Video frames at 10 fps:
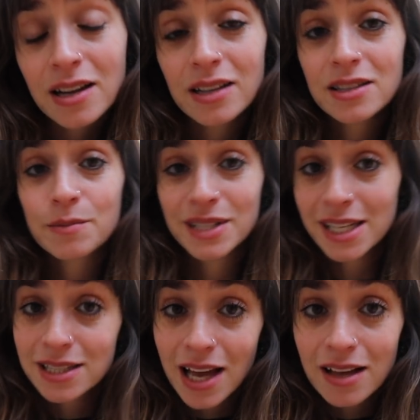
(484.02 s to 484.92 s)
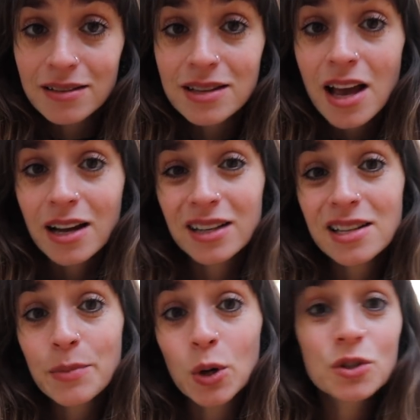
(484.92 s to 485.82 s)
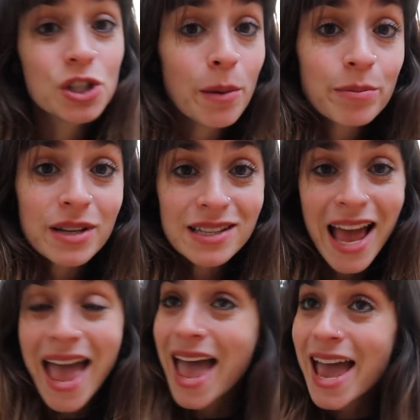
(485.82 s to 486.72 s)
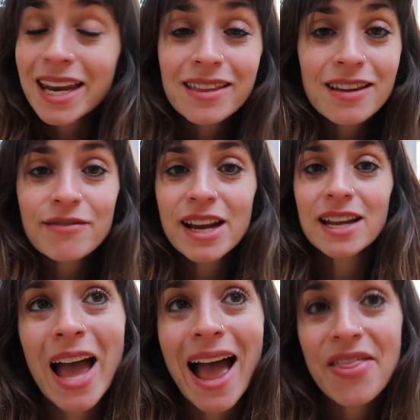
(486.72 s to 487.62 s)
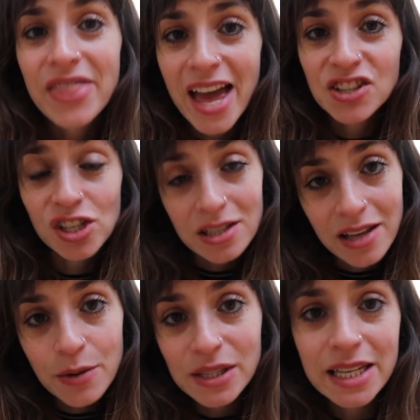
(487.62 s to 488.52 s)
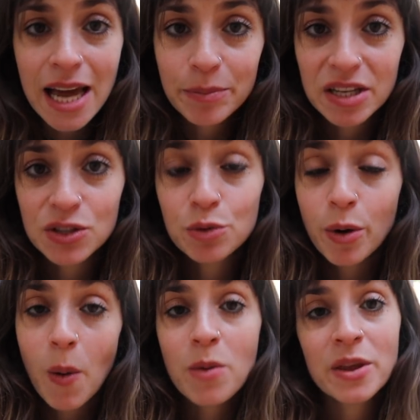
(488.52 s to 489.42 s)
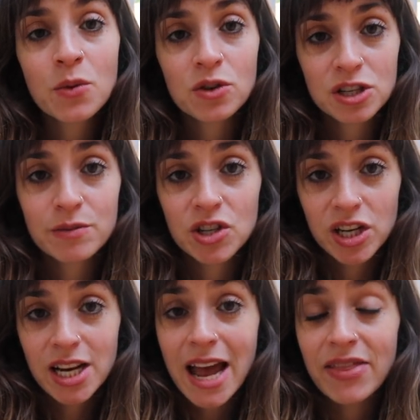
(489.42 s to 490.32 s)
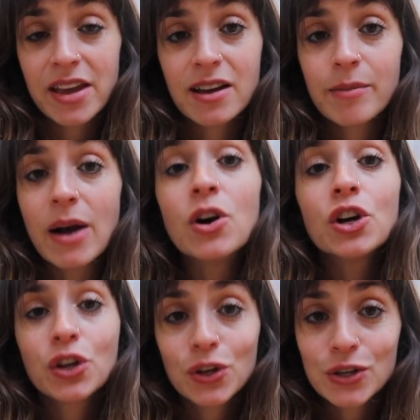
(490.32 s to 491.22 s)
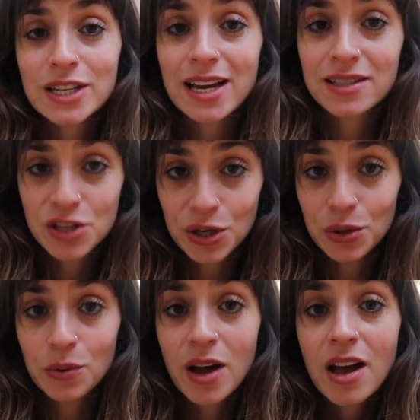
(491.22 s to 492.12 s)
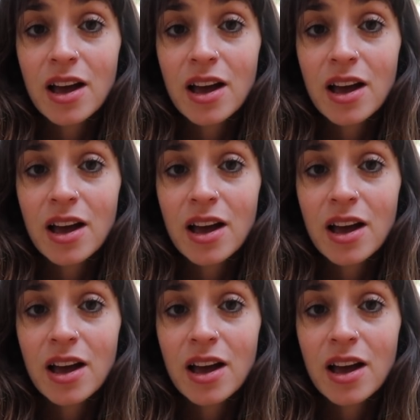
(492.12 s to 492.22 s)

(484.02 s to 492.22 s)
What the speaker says: cut up tea towels, cut up old jumpers, anything really. And then, just like with the nappies, you pop them in the washing machine and they come out good as new.